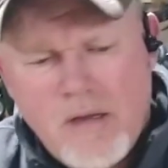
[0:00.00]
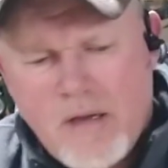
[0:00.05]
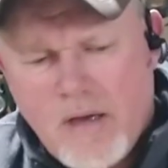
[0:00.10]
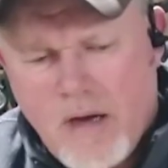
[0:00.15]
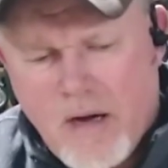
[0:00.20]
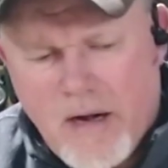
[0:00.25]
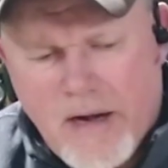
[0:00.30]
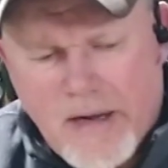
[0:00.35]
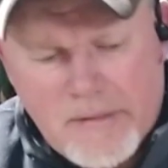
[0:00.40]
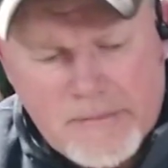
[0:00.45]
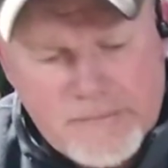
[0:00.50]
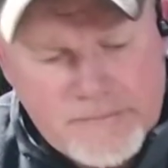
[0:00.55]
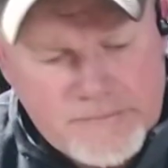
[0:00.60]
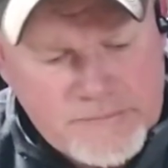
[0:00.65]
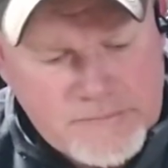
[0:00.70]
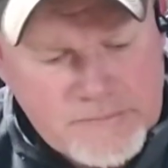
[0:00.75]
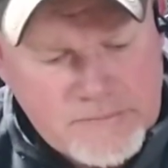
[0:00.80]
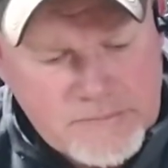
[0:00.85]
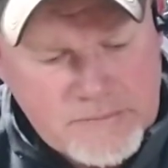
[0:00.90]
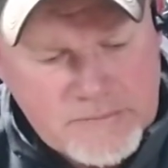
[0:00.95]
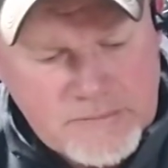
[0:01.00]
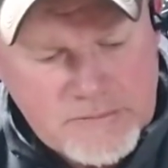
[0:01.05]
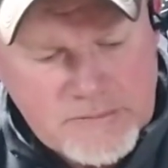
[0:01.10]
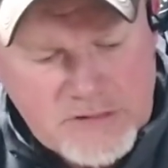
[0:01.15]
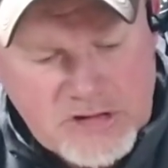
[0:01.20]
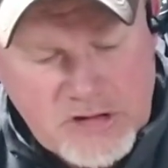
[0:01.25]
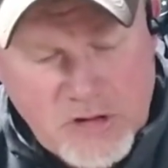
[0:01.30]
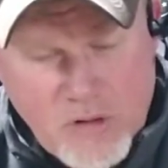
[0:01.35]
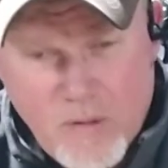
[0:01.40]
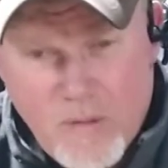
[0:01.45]
All right.
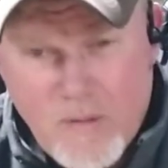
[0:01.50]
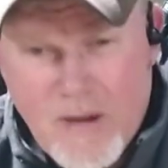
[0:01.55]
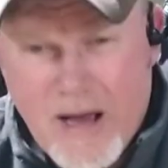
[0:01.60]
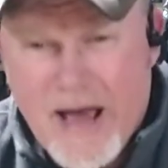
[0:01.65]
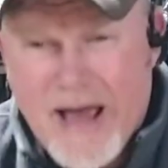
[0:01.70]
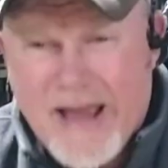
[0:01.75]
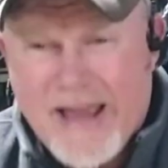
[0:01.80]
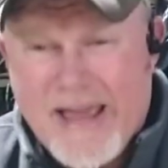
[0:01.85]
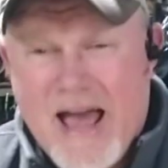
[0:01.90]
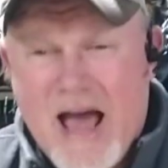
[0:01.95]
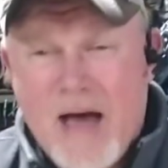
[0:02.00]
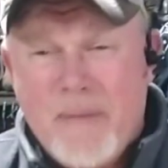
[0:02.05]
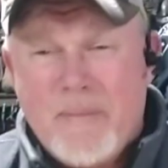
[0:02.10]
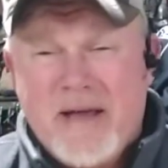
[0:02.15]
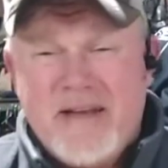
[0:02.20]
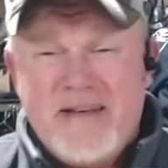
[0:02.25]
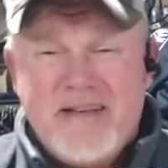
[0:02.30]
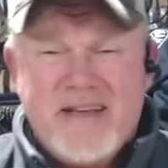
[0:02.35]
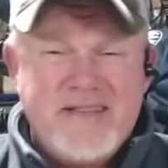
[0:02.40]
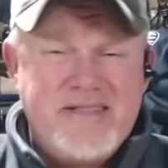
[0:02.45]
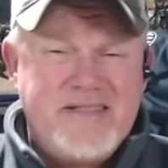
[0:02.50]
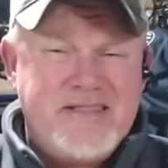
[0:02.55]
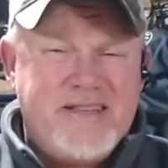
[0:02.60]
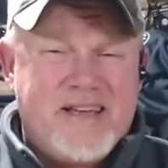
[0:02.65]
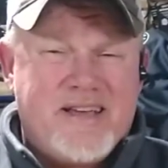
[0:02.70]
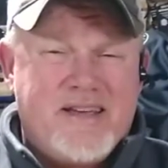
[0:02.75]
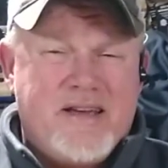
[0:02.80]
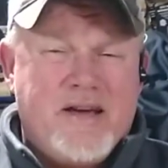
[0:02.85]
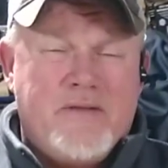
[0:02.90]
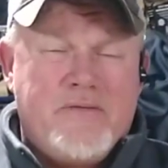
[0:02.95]
So I got my dead
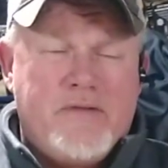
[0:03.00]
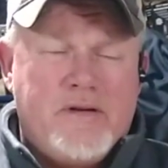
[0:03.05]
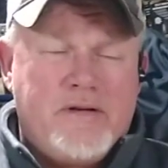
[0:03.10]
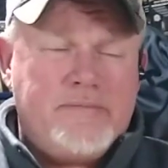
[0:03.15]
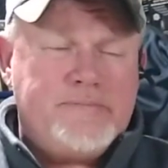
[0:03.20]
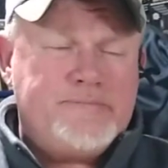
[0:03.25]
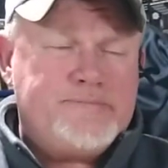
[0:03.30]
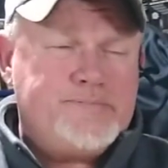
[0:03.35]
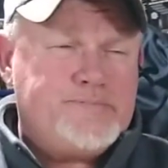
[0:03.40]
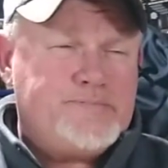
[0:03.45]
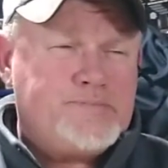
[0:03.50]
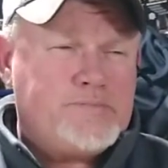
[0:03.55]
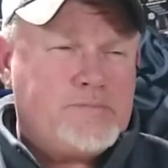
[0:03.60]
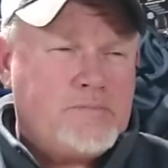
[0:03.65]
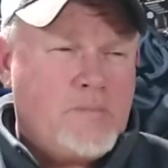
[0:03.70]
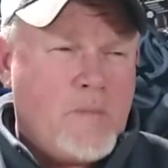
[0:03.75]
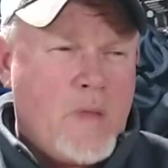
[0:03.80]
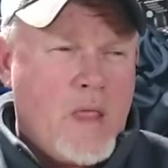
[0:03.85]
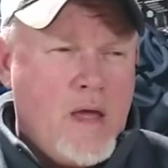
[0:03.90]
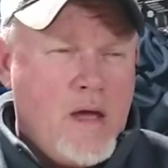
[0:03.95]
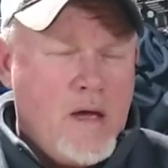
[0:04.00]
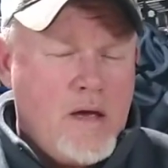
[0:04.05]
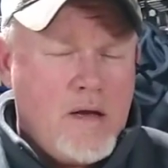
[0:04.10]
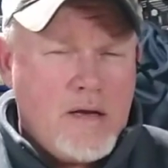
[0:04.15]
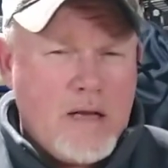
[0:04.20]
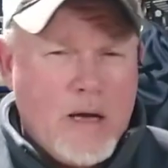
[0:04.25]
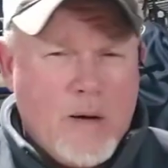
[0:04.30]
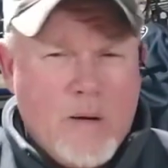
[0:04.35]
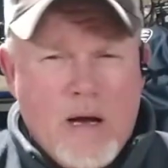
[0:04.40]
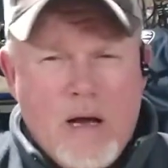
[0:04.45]
stick covered.
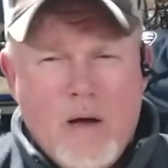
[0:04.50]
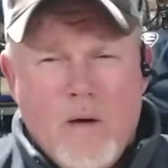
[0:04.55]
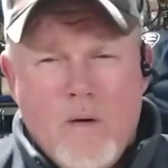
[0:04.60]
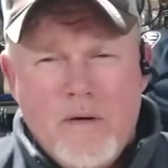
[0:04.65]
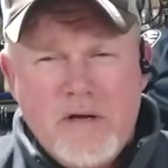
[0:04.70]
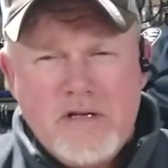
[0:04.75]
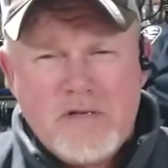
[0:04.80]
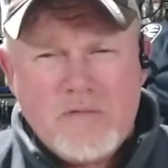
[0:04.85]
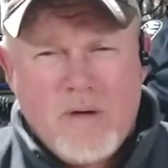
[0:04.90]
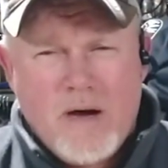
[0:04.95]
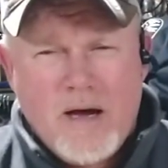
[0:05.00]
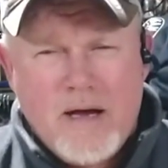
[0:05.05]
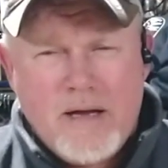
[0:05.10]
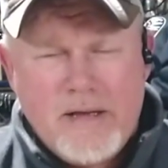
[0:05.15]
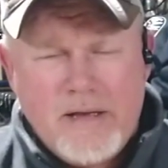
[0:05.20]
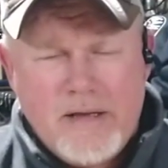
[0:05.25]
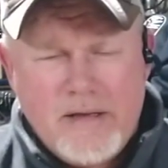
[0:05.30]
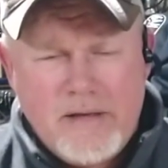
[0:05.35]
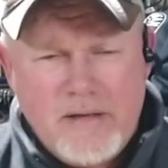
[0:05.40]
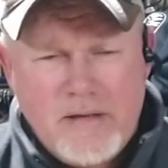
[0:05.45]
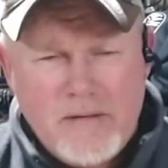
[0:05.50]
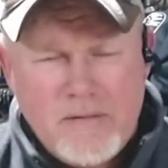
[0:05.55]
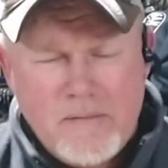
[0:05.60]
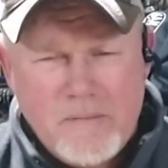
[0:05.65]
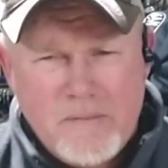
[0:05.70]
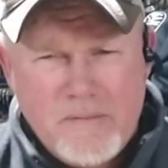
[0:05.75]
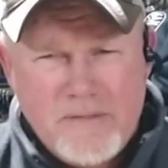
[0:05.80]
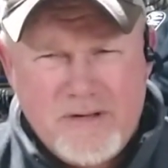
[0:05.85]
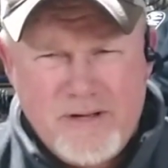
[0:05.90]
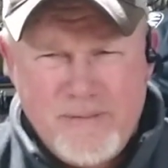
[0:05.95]
Now I always wanted
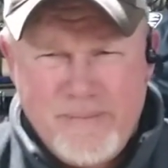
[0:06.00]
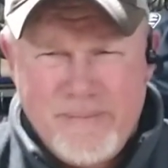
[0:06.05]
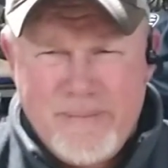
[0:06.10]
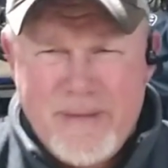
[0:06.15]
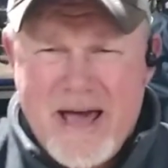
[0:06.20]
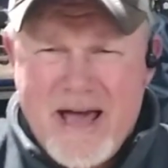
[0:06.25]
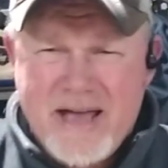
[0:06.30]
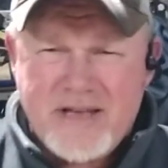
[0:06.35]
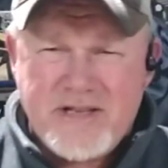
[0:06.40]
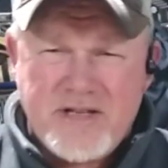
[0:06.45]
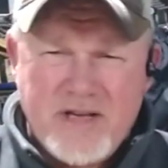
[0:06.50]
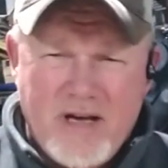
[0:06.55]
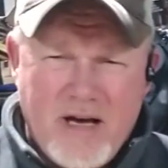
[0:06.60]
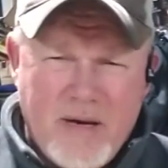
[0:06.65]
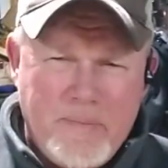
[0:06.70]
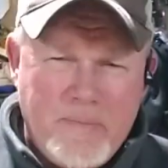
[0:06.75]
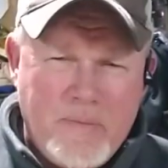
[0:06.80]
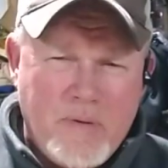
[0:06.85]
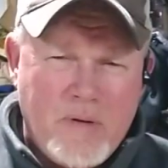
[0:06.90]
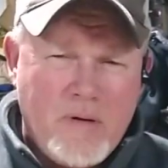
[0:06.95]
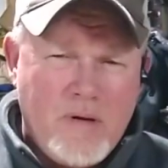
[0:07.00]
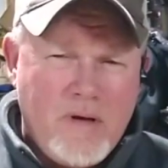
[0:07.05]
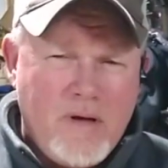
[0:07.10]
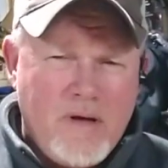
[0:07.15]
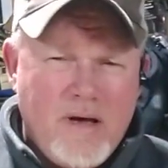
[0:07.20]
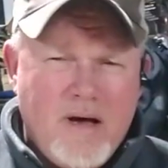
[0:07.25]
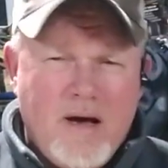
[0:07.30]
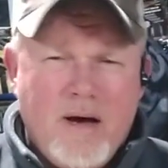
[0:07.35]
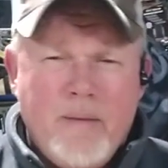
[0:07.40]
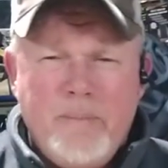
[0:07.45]
to match up
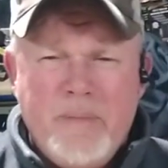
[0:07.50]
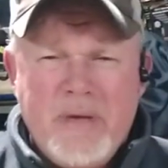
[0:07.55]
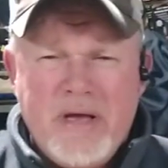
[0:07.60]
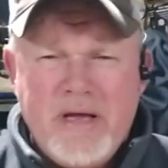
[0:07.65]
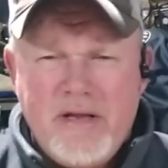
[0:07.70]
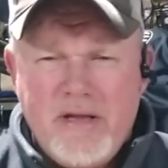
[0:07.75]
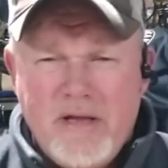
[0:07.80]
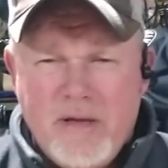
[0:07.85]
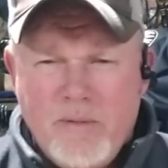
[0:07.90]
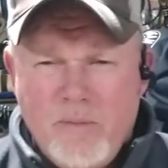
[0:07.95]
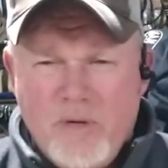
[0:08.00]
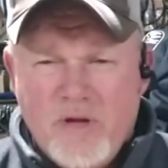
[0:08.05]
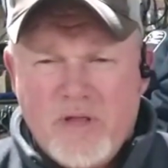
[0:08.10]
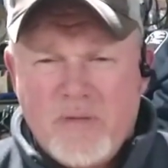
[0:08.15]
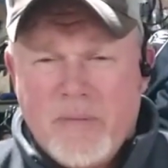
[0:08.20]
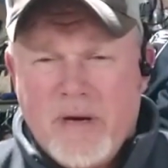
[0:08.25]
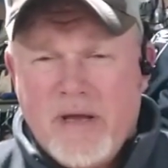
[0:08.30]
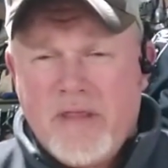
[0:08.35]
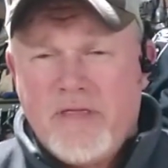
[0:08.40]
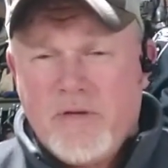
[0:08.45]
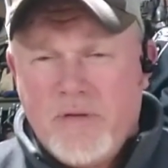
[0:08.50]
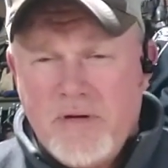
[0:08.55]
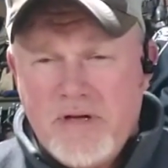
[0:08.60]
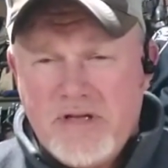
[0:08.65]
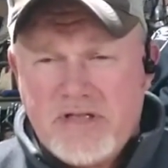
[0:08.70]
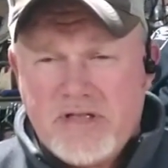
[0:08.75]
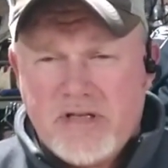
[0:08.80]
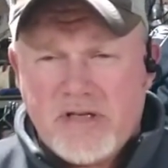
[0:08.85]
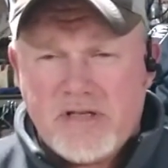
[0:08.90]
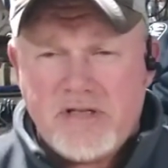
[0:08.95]
a medium with my
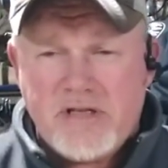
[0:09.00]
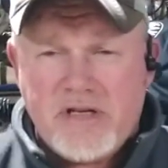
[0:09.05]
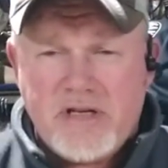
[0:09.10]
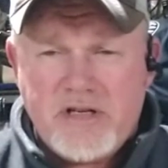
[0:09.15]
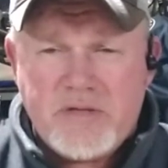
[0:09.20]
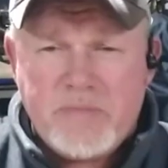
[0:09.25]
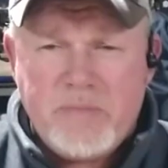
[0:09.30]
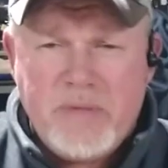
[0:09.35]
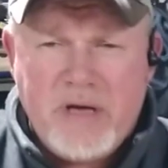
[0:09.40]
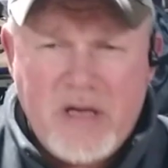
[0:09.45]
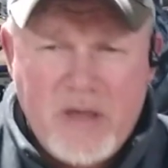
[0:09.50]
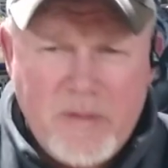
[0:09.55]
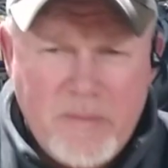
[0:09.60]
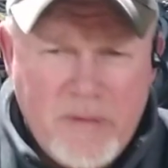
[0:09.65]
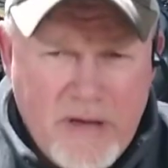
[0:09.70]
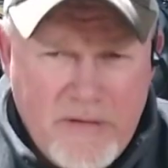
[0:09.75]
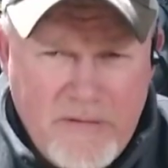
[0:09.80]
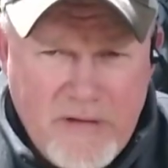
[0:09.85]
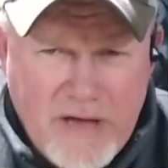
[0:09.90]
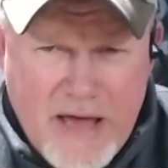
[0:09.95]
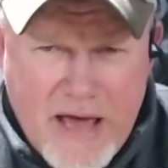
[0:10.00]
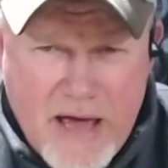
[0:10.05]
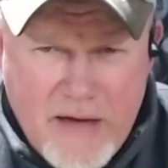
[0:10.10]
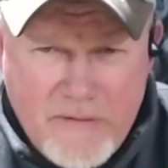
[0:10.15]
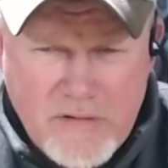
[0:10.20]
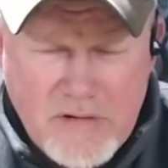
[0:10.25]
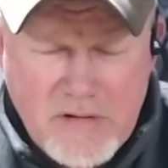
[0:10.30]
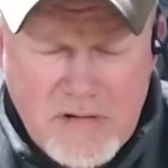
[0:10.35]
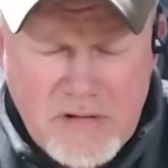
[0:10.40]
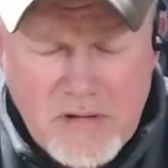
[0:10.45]
36-inch medium heavy
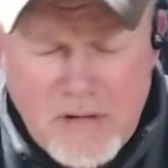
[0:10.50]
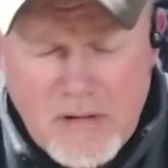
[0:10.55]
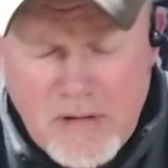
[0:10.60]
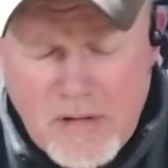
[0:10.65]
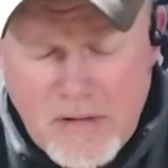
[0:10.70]
Avids.